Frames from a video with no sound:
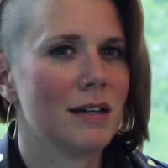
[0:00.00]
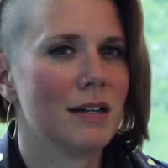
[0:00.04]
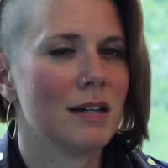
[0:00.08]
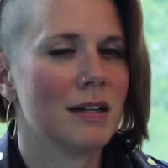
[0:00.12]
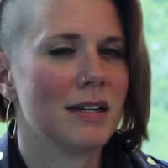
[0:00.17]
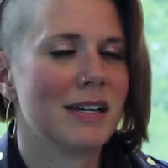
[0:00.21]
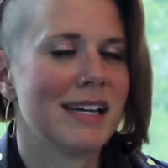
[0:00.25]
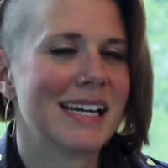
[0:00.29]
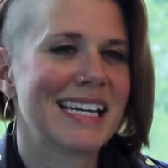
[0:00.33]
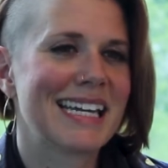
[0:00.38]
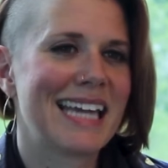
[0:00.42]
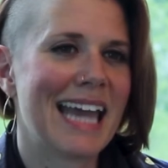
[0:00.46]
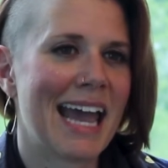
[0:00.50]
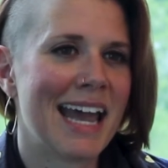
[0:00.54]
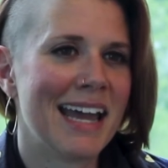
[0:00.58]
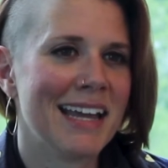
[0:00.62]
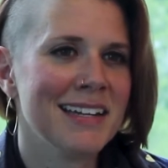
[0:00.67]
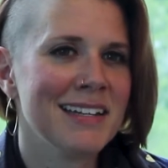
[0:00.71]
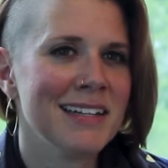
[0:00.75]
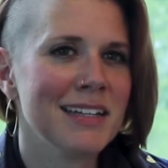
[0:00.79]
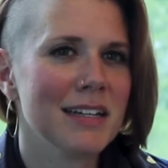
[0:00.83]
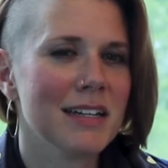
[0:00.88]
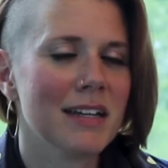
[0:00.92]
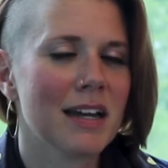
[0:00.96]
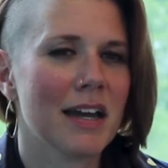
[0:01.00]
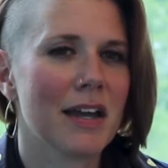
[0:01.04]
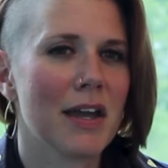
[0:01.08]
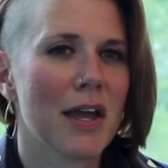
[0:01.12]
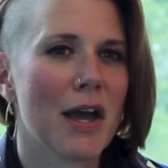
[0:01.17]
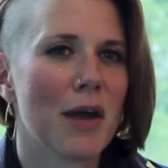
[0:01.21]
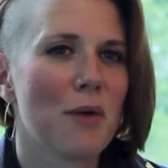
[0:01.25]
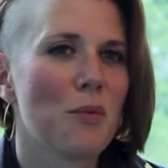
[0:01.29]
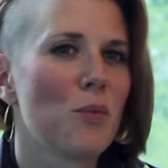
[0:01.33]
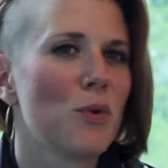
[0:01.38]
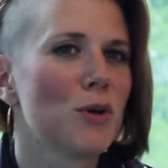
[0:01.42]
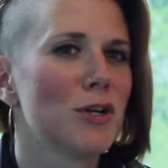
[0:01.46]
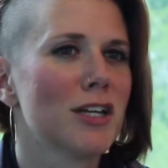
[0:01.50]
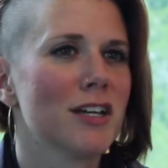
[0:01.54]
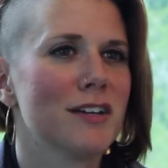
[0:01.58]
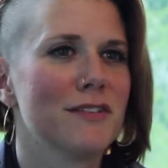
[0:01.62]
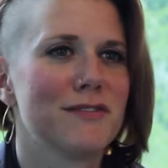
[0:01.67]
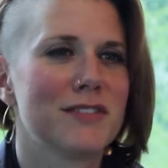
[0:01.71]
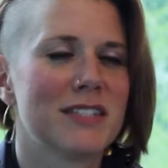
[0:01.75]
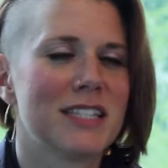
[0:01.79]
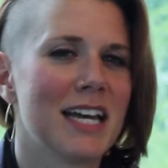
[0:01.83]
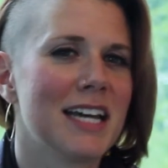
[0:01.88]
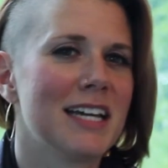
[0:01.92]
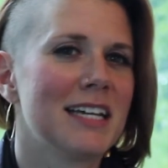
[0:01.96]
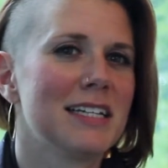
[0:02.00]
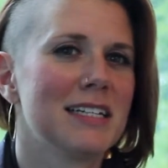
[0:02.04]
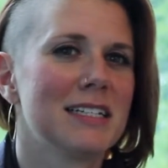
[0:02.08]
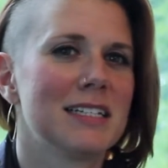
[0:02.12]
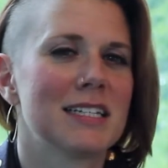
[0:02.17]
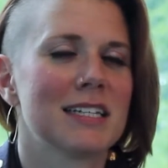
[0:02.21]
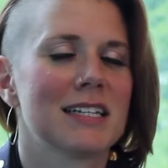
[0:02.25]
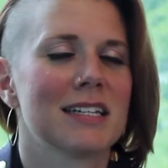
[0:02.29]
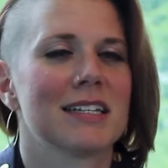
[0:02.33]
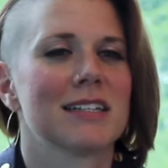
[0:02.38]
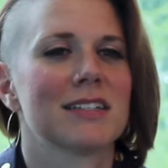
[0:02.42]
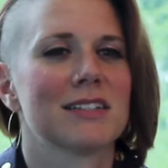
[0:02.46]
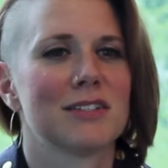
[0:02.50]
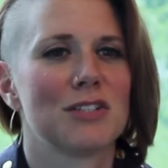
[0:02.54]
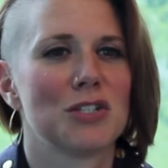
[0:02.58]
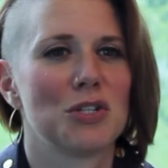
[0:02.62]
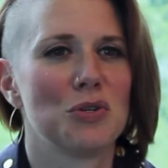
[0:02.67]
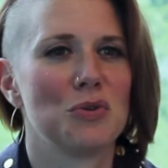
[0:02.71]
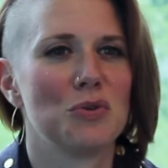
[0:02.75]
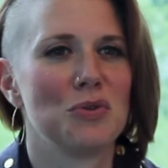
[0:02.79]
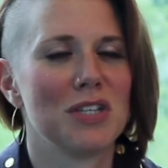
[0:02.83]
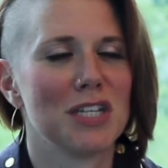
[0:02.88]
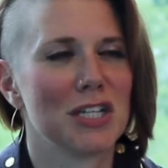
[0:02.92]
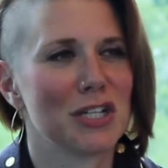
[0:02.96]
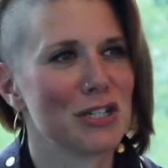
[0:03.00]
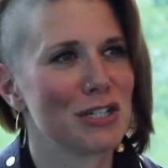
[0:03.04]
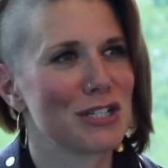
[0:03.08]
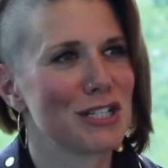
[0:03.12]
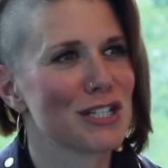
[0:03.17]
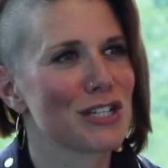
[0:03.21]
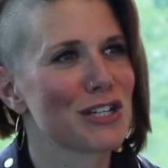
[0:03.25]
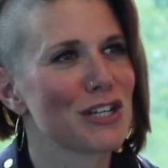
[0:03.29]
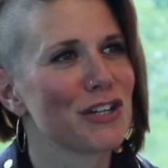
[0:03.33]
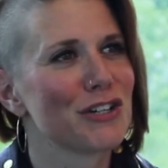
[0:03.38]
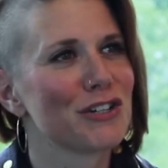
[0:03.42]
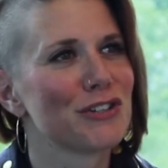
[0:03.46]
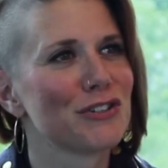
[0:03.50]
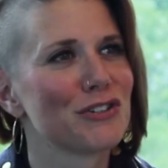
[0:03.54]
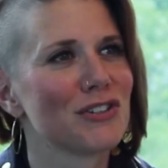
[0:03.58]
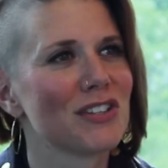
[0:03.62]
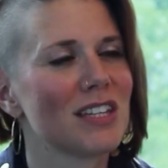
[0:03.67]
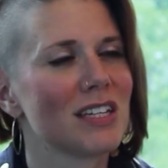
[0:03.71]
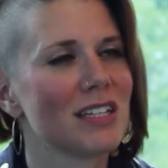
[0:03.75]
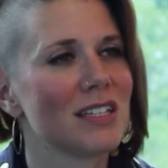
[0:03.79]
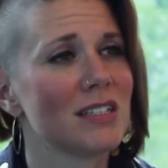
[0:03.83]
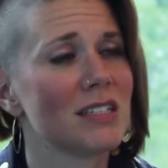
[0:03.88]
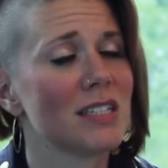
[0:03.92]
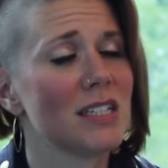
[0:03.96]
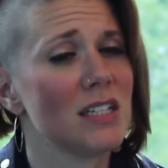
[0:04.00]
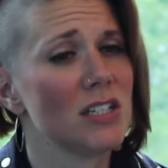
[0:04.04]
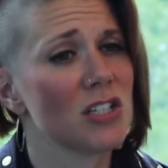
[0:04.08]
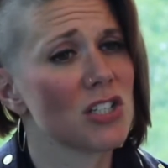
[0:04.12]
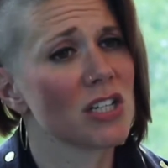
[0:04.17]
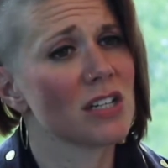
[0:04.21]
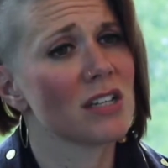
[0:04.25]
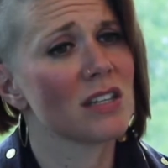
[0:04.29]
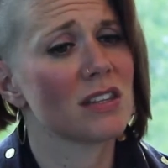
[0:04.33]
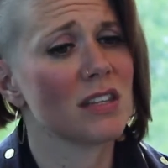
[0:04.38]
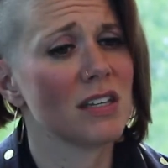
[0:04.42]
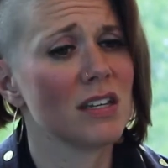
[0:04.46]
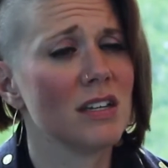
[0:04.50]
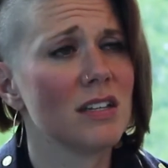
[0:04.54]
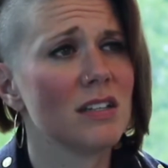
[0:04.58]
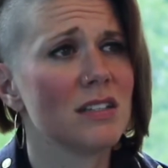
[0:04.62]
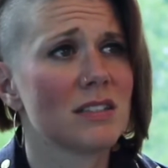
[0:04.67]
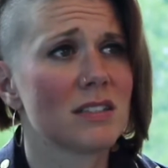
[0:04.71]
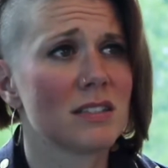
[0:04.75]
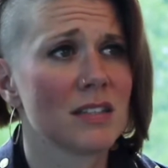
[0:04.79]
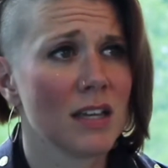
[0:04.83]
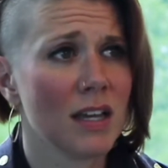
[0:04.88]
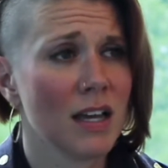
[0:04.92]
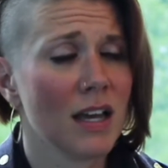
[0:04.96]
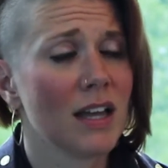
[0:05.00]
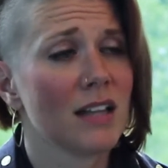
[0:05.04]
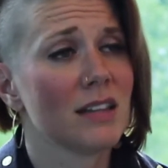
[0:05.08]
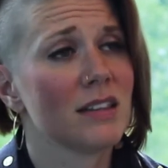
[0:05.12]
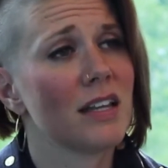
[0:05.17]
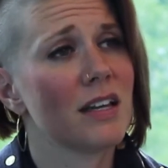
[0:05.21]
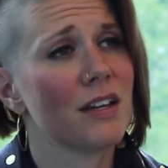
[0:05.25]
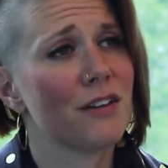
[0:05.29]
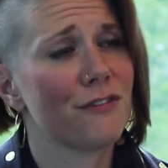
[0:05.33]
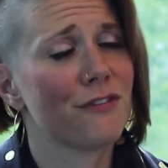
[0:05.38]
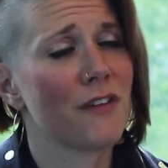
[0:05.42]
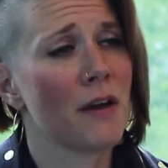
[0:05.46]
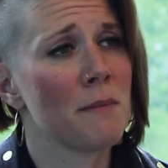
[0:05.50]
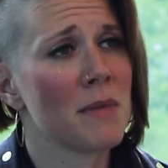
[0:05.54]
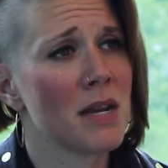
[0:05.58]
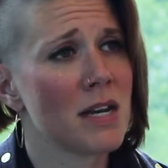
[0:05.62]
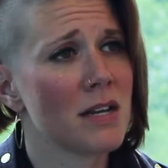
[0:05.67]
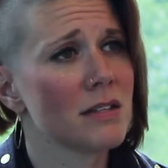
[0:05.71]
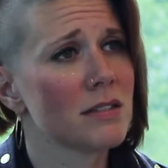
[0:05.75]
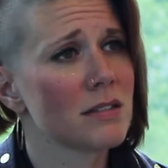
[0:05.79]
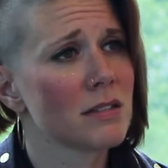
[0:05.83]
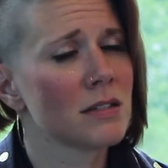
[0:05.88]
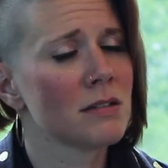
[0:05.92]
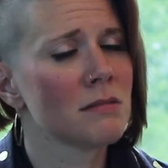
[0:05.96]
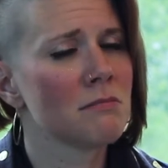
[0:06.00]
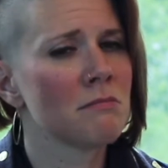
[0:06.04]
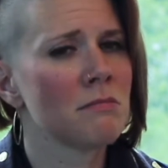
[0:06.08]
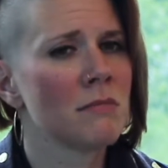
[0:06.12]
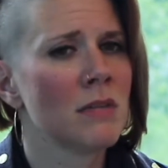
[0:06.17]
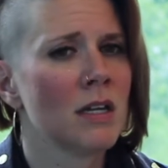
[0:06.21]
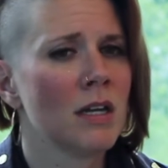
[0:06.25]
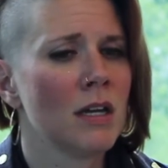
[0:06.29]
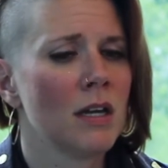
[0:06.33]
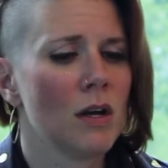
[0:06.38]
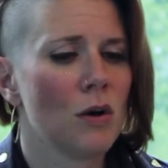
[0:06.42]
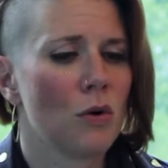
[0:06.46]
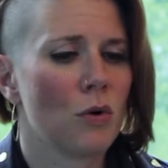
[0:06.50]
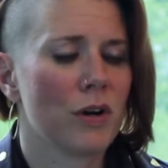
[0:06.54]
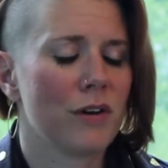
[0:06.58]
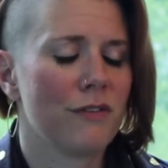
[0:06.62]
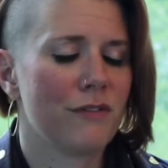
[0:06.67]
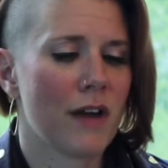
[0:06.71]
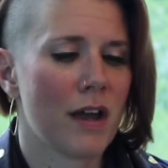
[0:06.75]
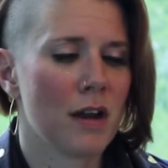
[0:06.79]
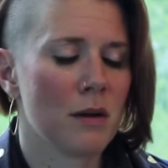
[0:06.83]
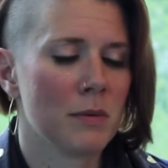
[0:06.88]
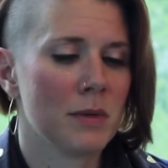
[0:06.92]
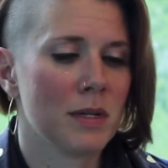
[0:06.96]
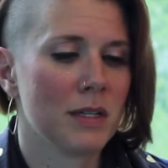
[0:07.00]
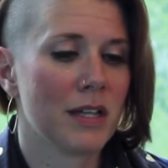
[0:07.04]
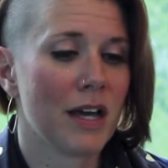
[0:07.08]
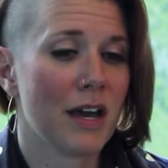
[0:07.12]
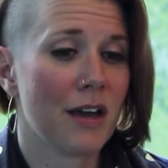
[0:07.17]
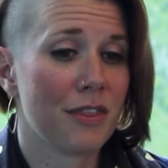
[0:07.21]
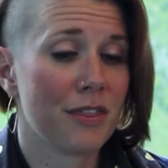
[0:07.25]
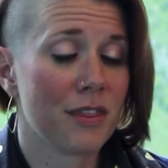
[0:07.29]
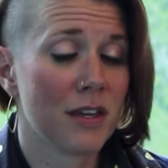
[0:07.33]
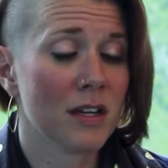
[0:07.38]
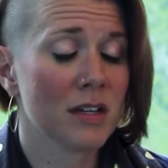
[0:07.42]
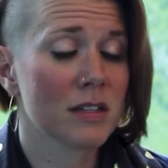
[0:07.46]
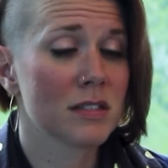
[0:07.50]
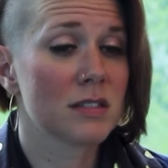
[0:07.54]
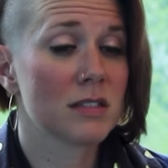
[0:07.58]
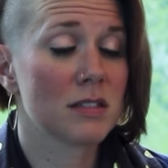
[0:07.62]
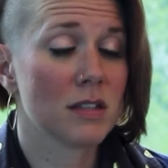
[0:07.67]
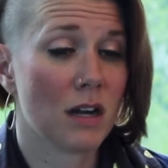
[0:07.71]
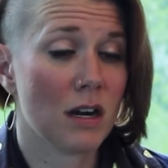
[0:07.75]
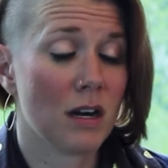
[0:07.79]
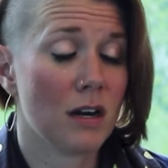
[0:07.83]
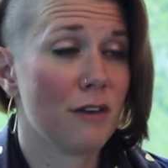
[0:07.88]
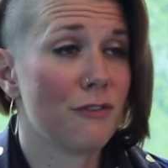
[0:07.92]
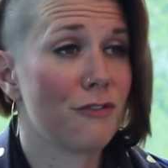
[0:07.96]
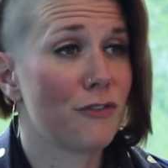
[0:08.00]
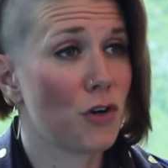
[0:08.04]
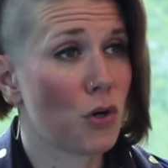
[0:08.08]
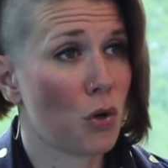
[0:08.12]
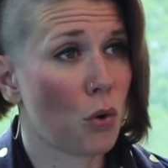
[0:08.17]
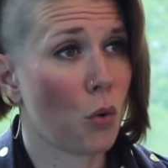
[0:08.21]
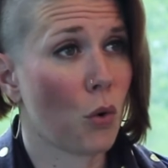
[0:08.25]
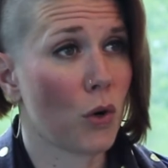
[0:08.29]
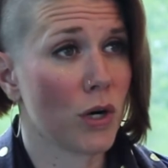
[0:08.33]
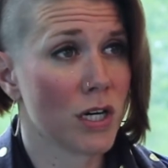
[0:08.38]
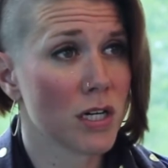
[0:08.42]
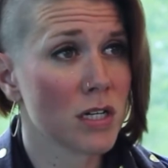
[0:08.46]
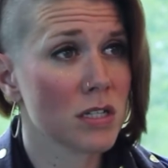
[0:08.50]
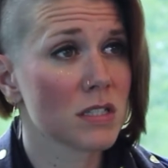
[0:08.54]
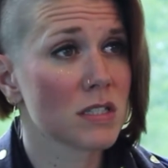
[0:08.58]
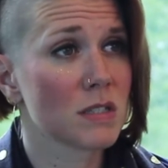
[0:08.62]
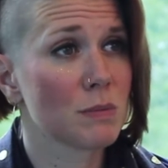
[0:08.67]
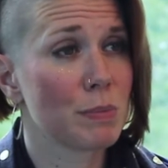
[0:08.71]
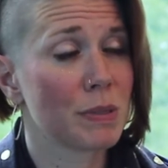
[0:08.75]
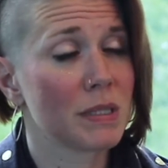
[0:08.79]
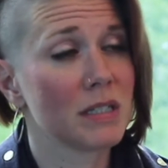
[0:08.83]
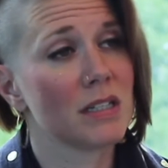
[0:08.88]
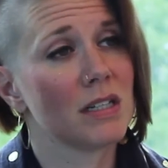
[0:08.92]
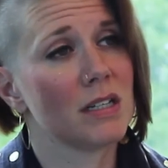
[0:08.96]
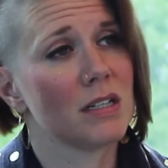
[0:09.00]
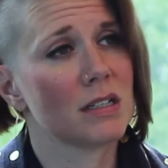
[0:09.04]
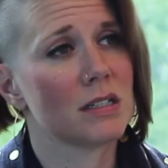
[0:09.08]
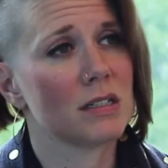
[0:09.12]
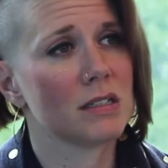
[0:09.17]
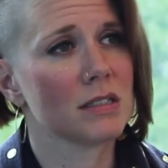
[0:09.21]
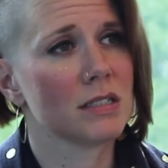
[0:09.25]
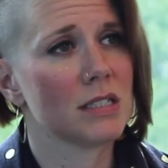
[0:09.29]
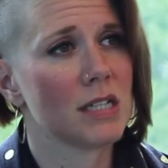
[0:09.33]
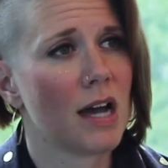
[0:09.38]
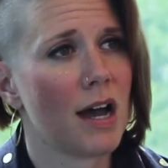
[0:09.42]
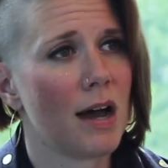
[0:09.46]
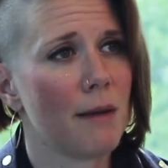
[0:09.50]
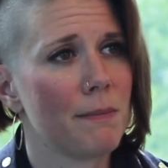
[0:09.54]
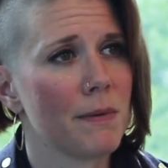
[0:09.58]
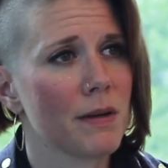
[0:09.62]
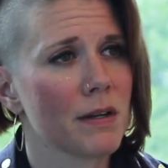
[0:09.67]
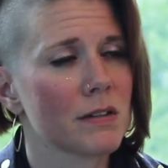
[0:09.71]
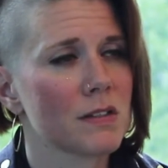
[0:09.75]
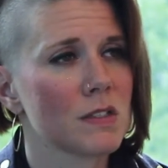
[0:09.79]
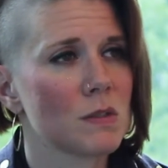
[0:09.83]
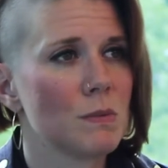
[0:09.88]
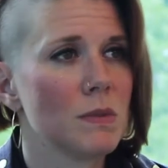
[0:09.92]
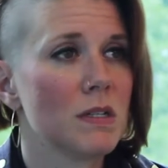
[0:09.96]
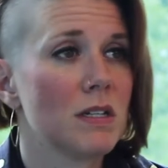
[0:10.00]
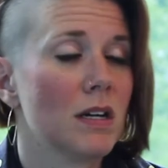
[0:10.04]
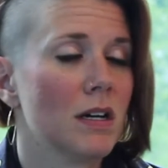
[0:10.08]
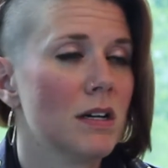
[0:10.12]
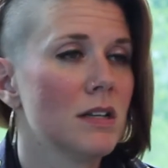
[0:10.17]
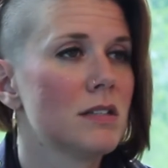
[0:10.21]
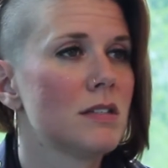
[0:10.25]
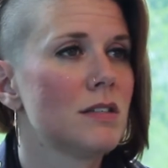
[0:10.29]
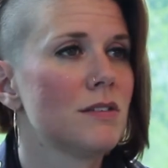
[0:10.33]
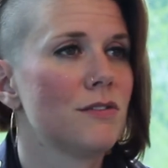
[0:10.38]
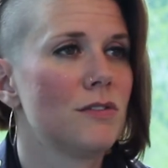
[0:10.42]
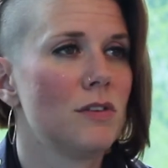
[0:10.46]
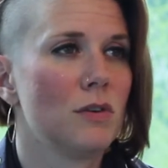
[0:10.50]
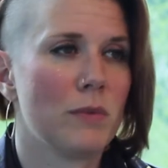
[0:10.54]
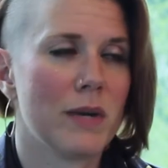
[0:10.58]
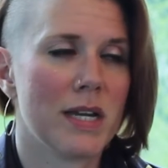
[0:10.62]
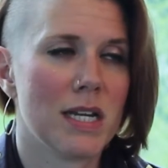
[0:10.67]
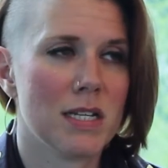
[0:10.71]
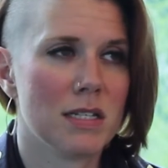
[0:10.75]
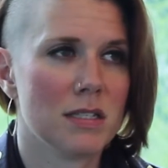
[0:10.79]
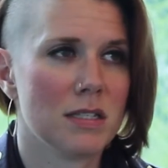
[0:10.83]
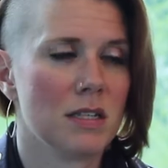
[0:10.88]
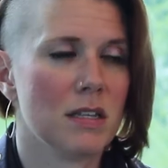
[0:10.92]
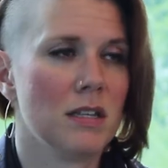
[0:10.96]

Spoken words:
Again, I would have said 2 years ago that teaching things like feminism or environmental ethics are, of course, political topics because of the ways